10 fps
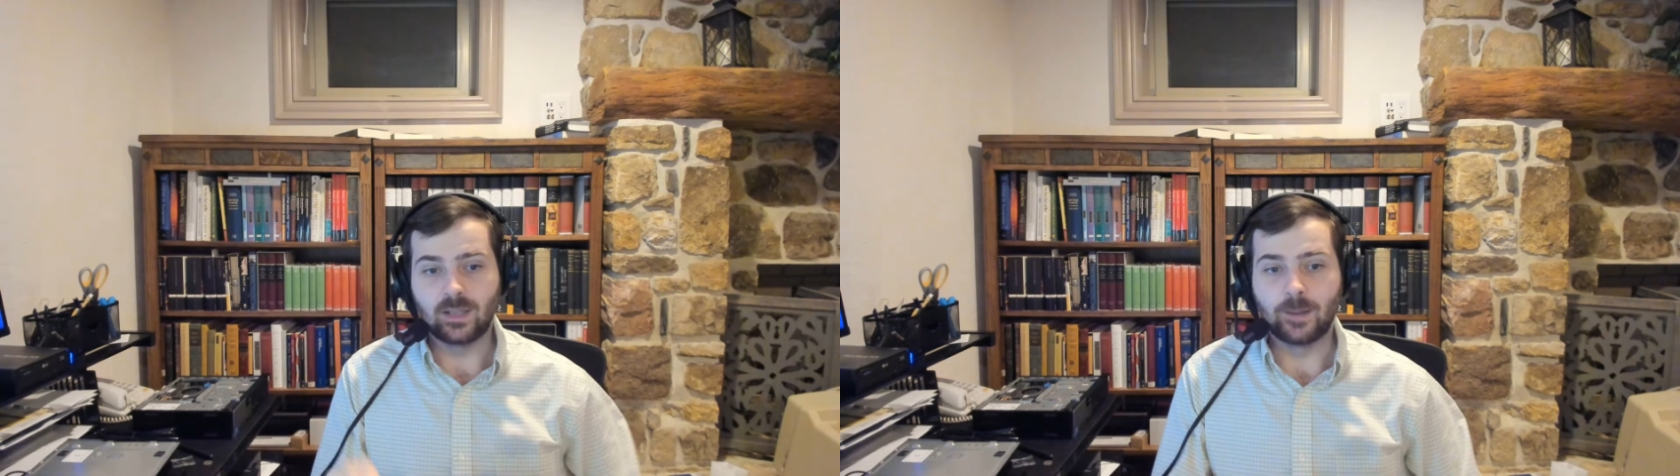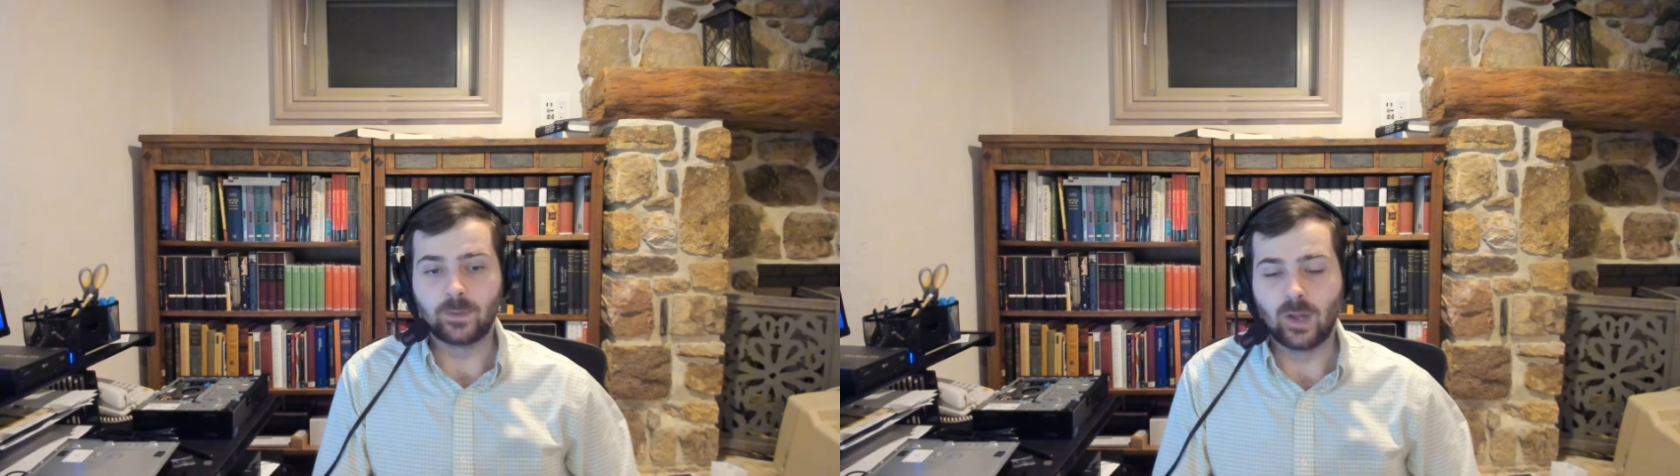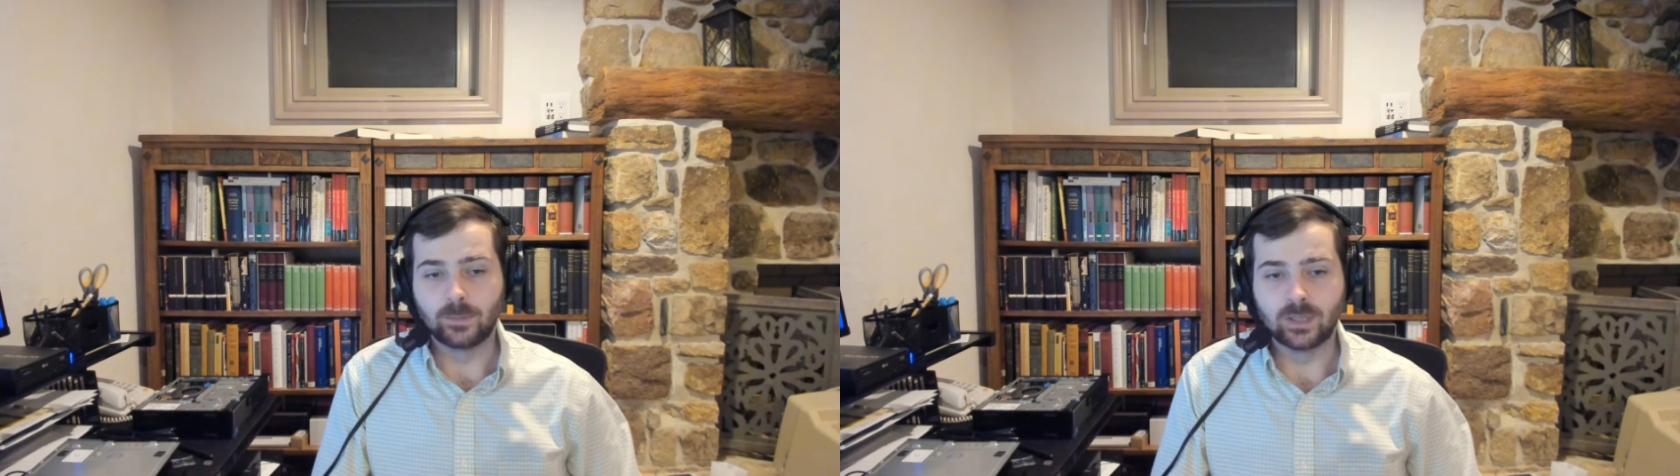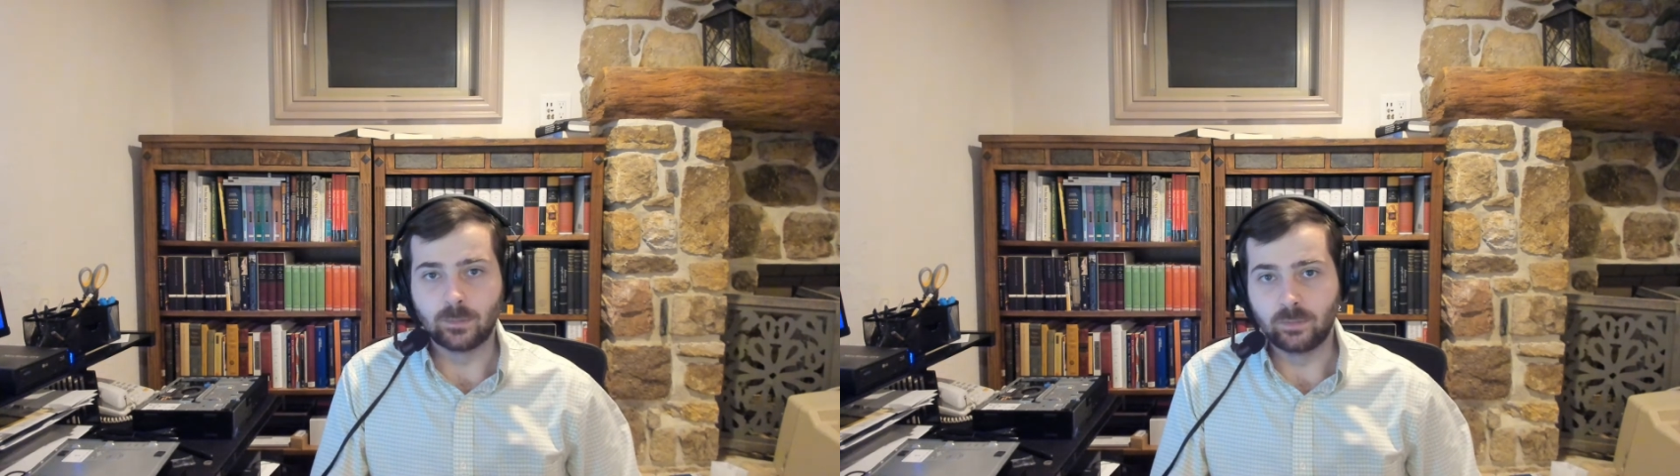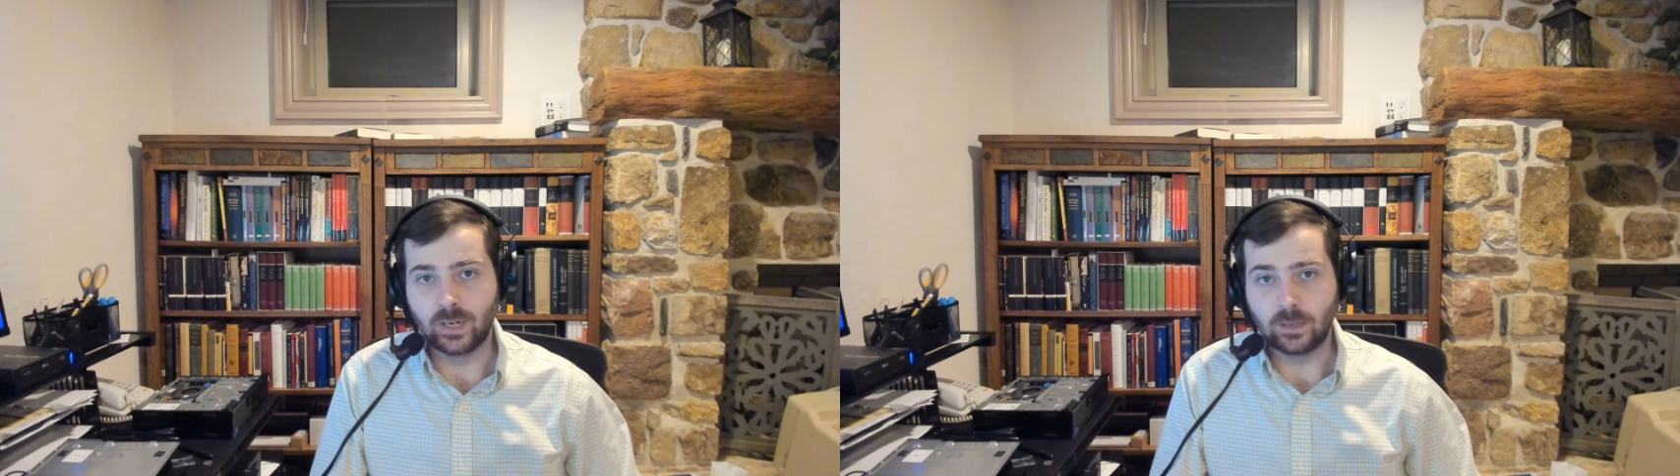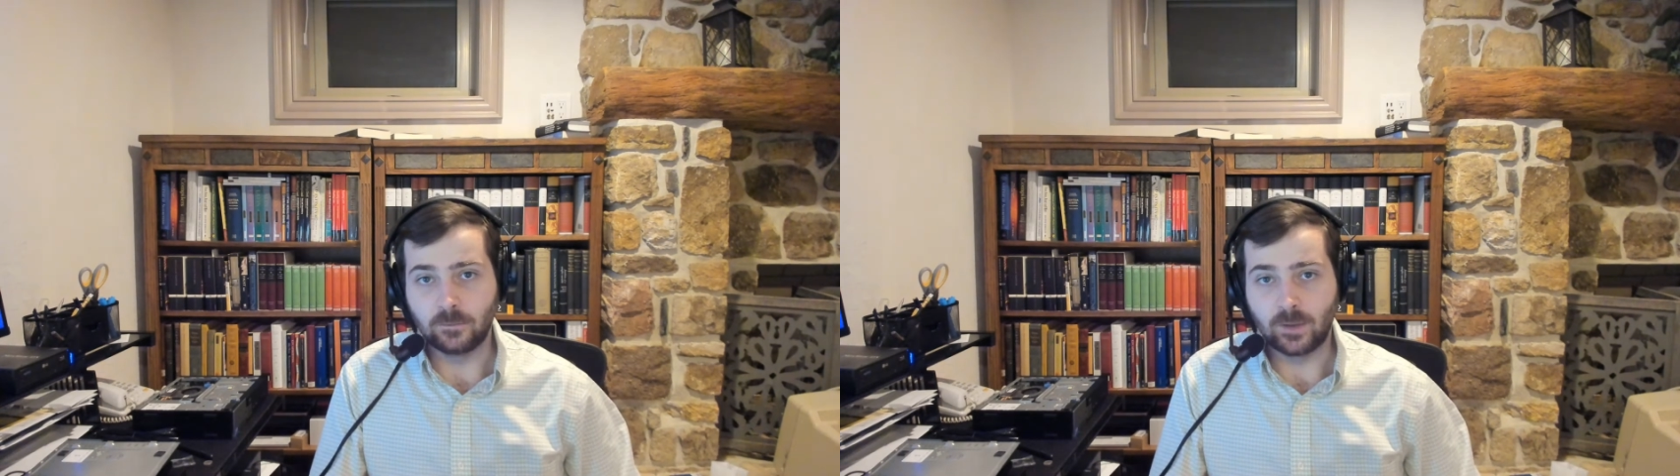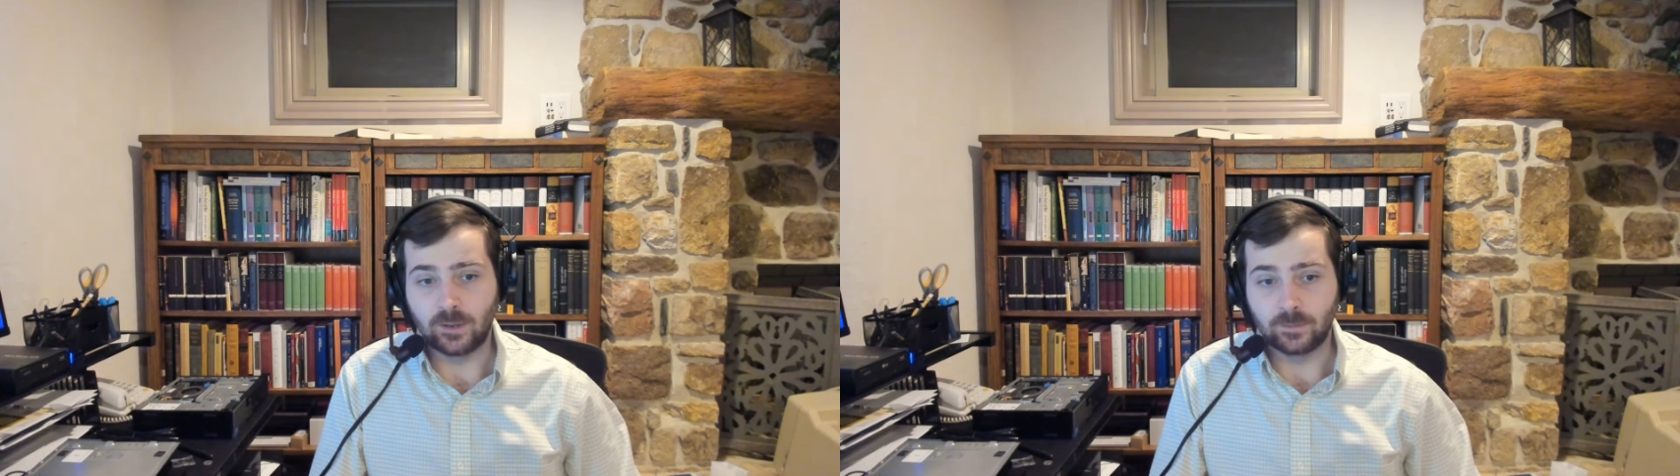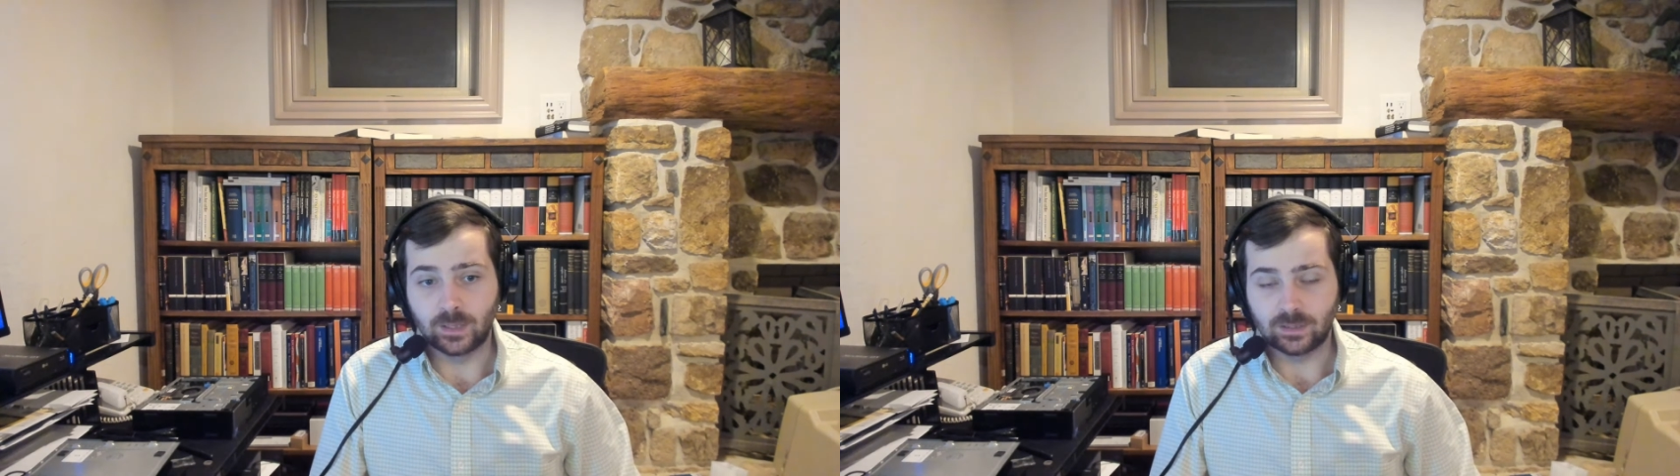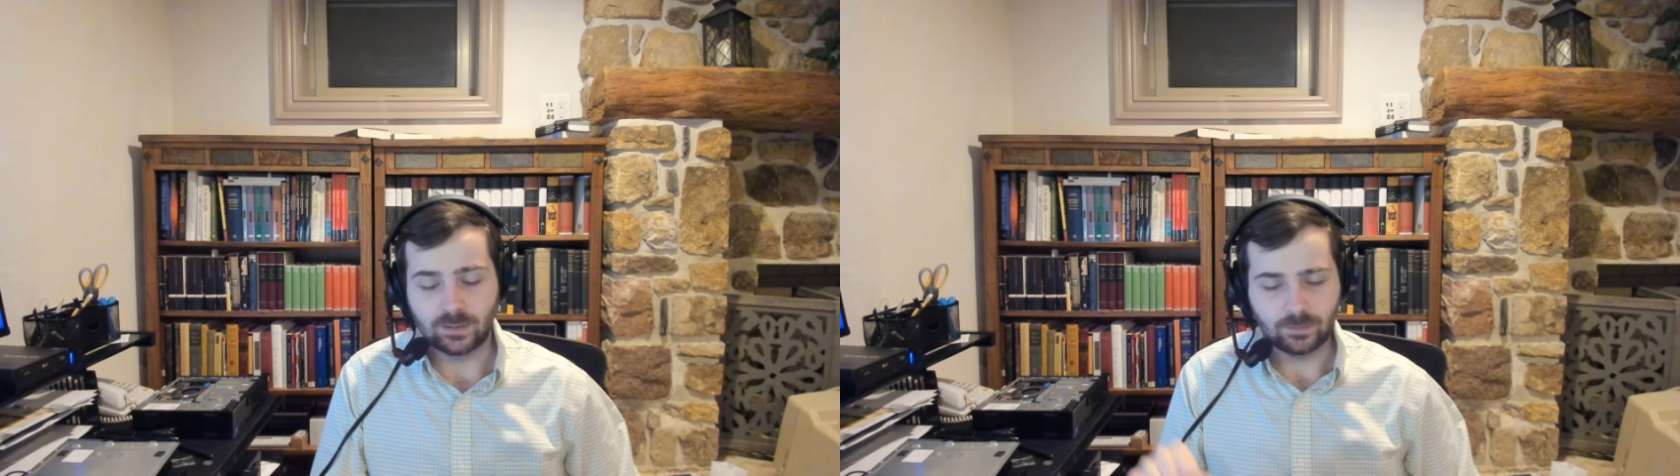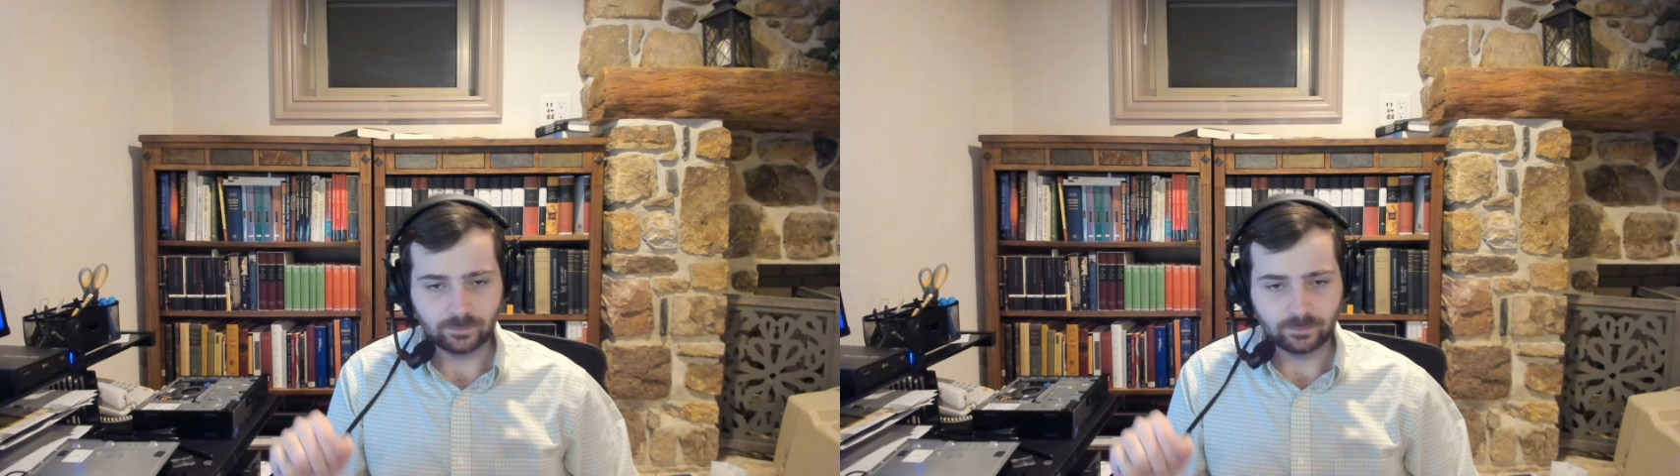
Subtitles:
laptops that break in 5 minutes.